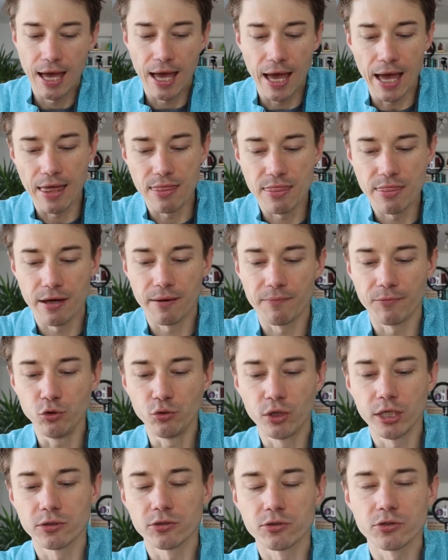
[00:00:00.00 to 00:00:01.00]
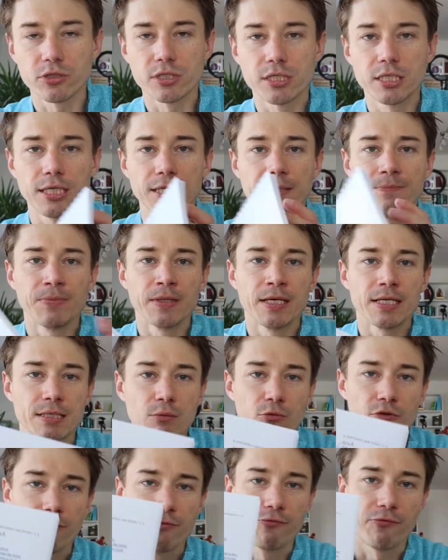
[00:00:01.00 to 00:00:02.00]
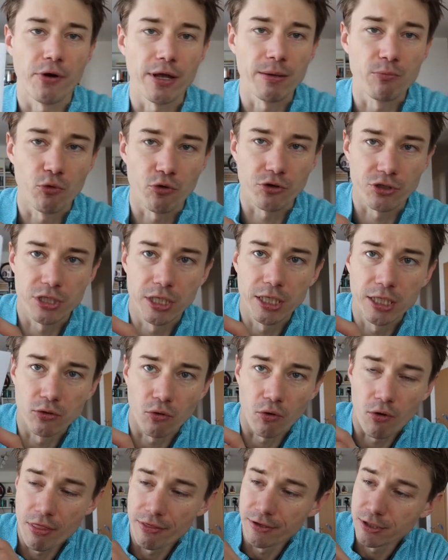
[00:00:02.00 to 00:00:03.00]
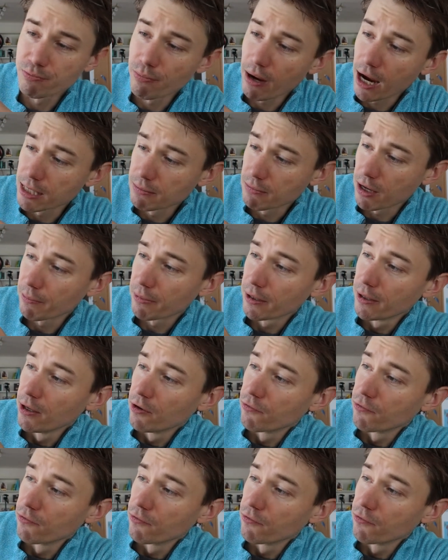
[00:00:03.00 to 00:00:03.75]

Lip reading: And you can also see some of the frameworks here on this mind map.